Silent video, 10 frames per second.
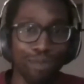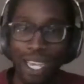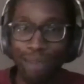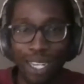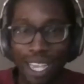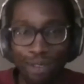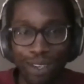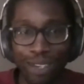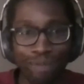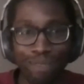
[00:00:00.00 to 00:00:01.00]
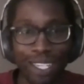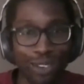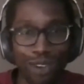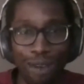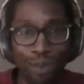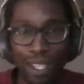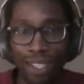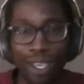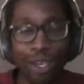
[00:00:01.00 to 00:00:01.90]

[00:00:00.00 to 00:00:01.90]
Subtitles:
maybe never interact with